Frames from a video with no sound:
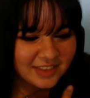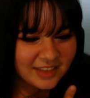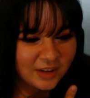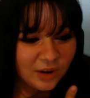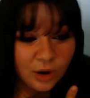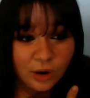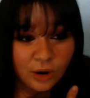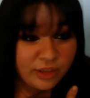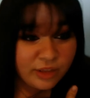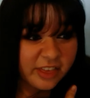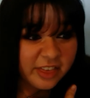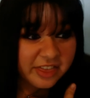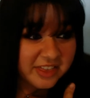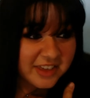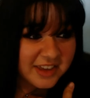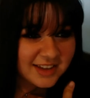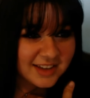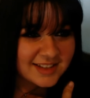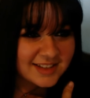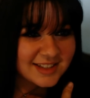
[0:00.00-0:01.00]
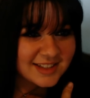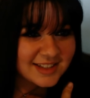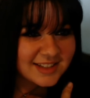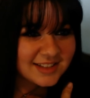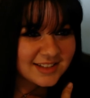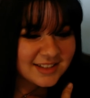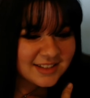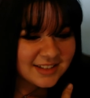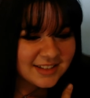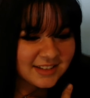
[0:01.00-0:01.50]
all the things.
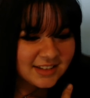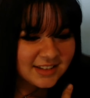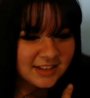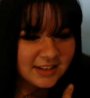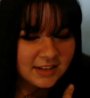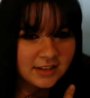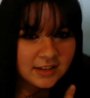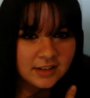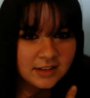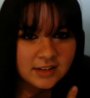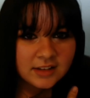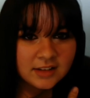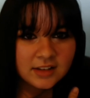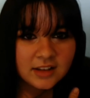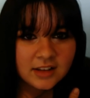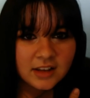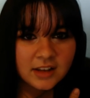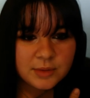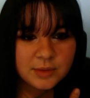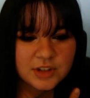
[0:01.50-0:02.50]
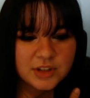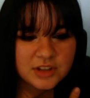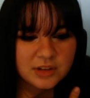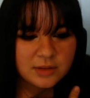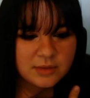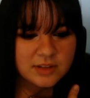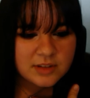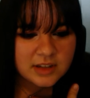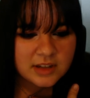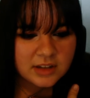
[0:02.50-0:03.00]
I wish there
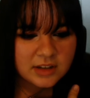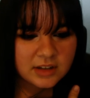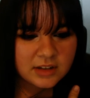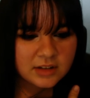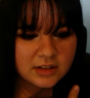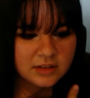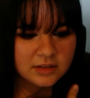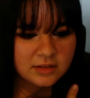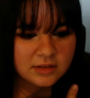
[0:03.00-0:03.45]
was like a...